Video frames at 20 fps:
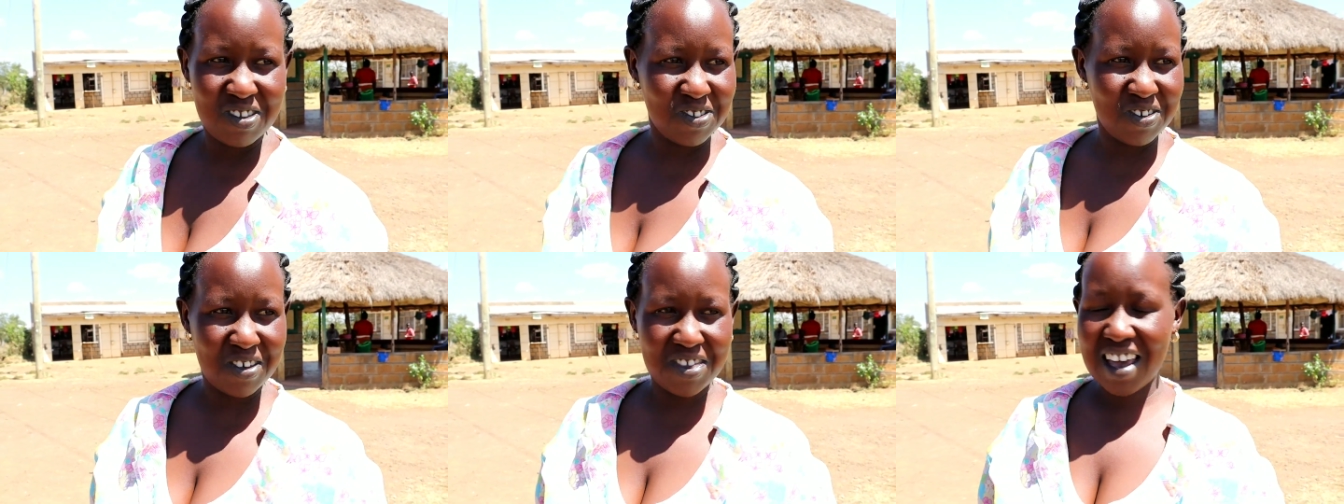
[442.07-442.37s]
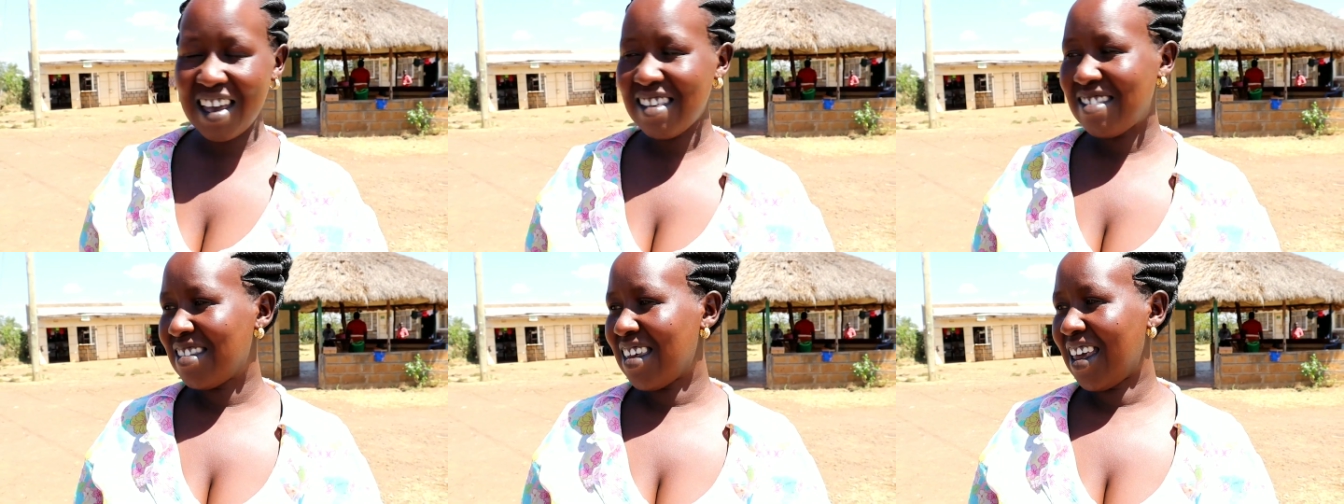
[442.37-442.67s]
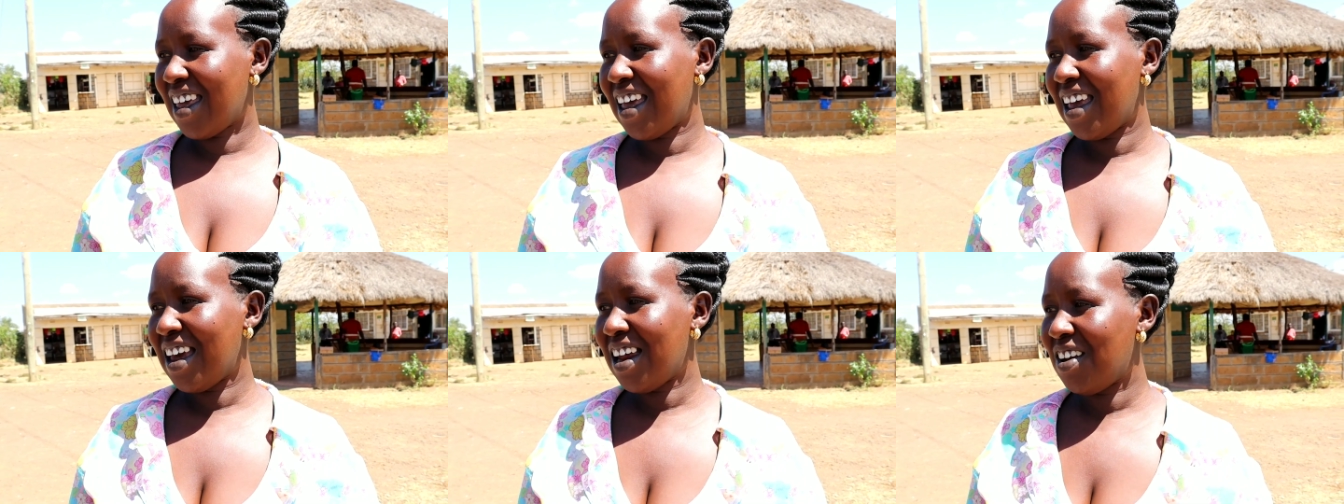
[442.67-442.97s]
So that's
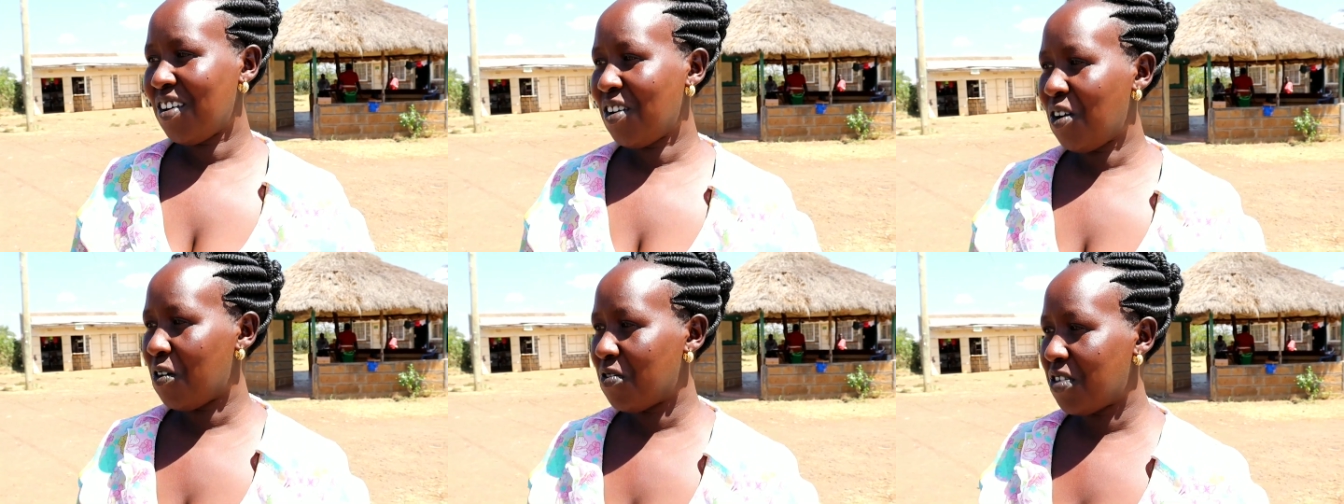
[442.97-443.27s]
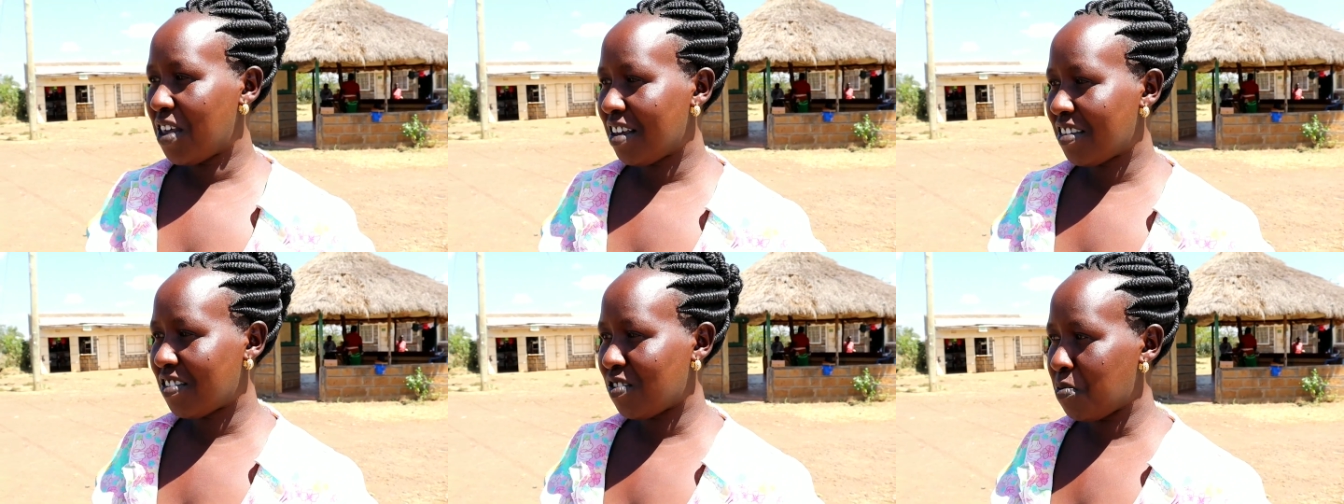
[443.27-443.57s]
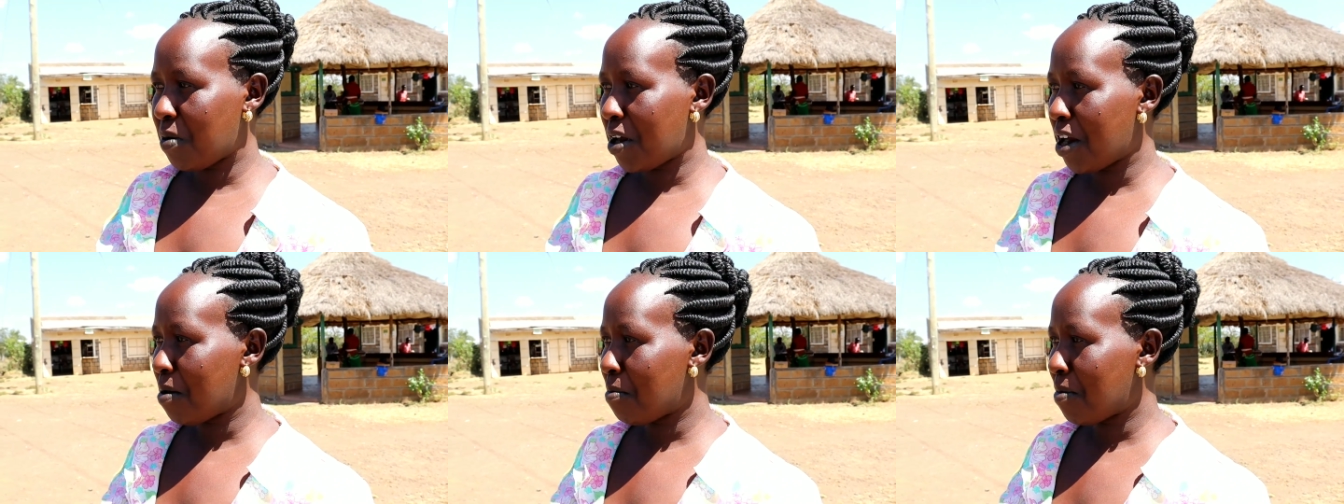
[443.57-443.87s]
the end of the
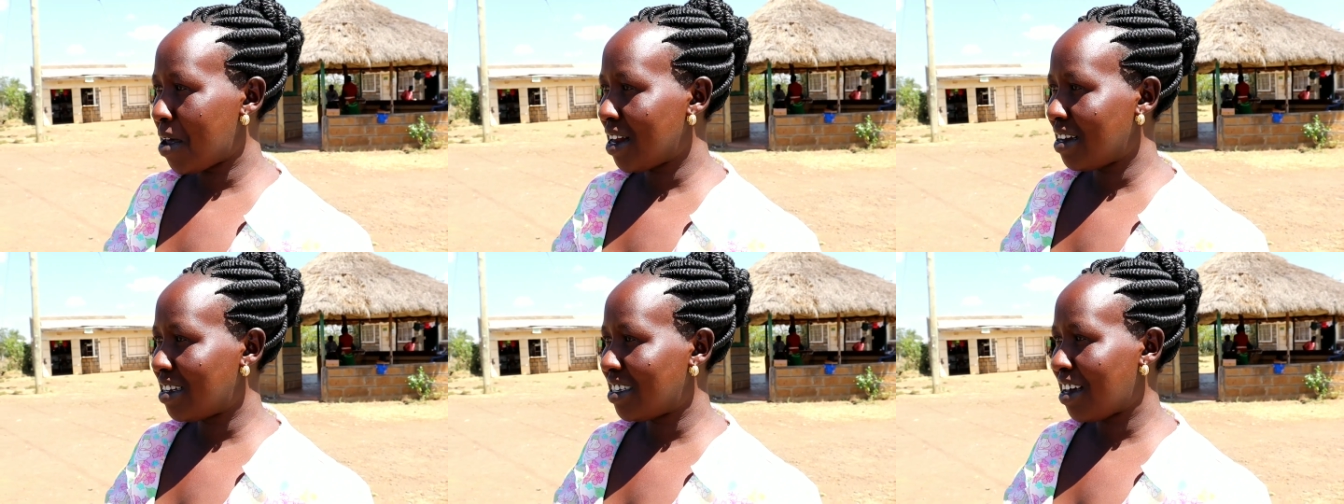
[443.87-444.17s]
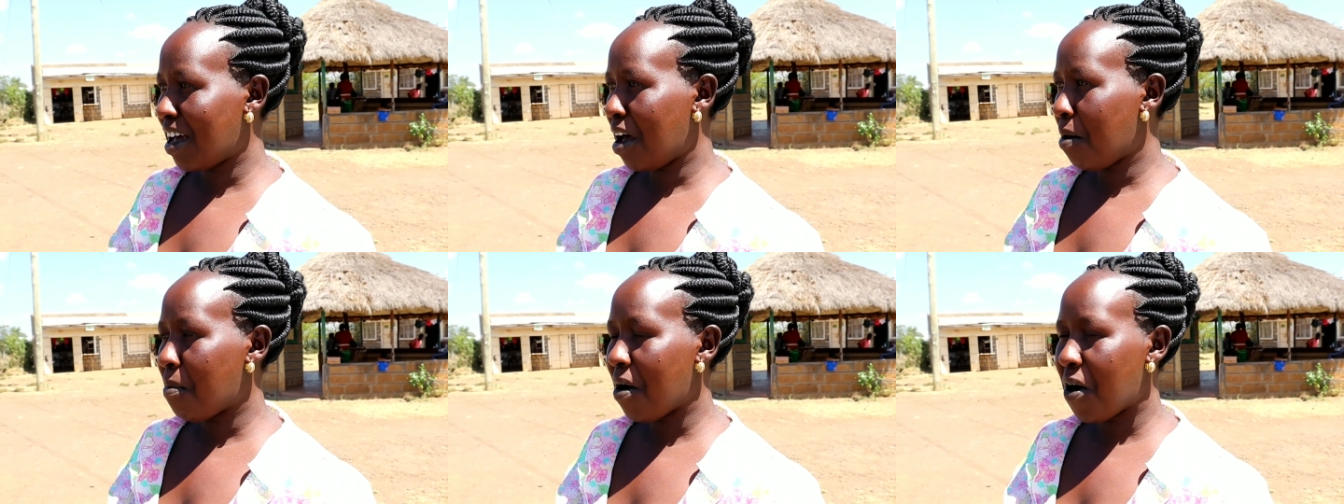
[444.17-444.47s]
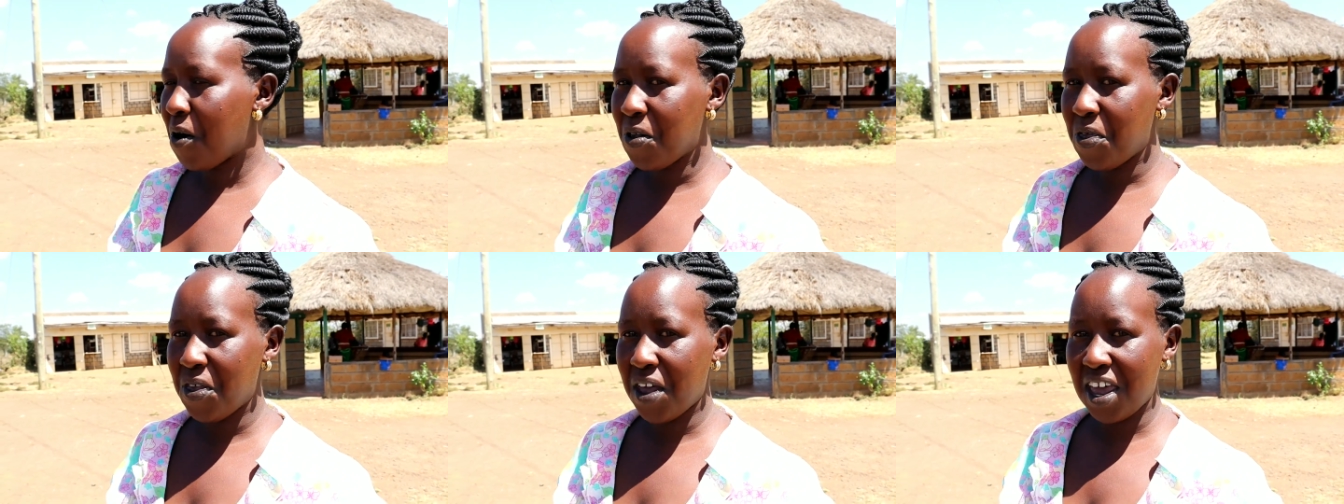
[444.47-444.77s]
experiment
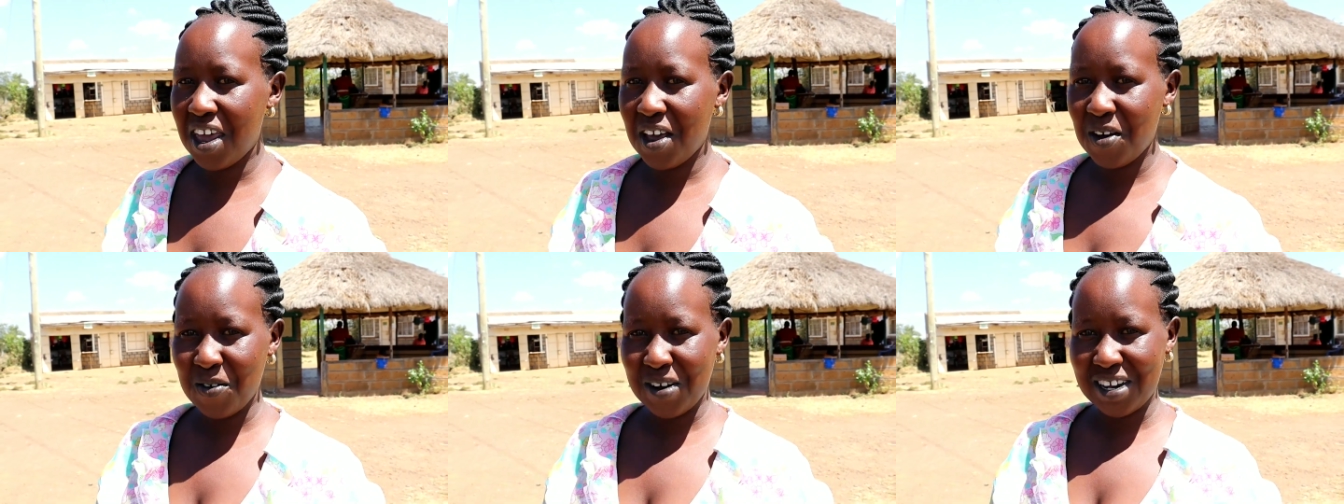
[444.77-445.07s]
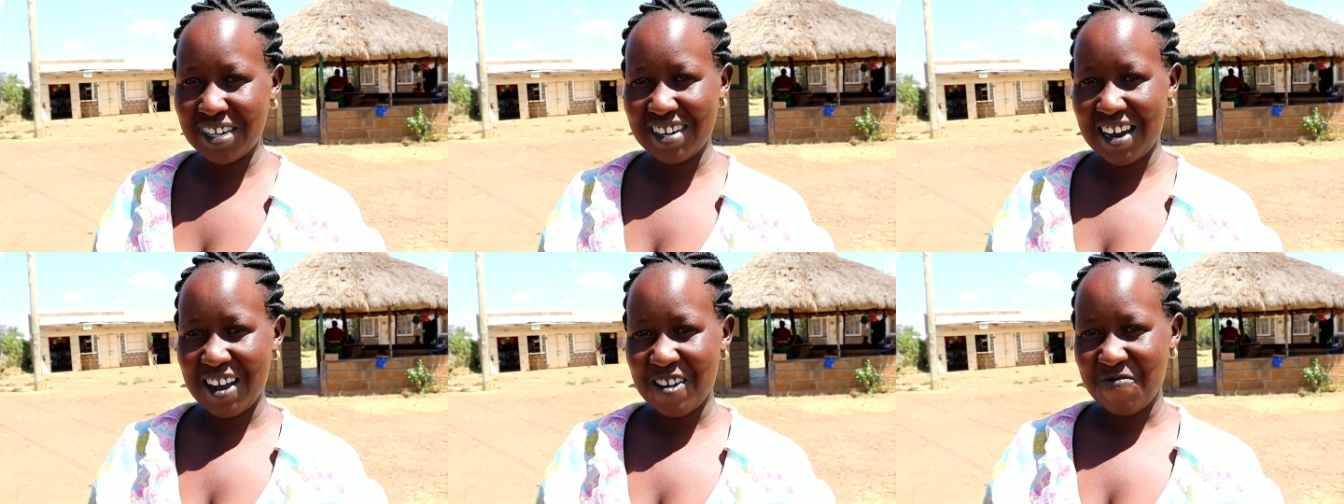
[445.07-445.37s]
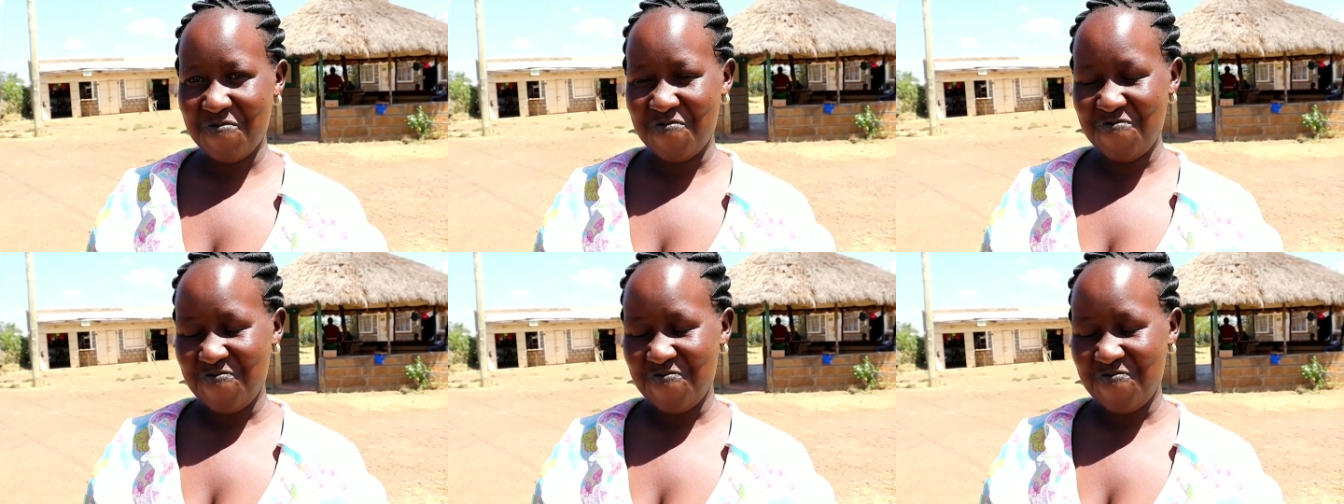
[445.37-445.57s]
about the equator.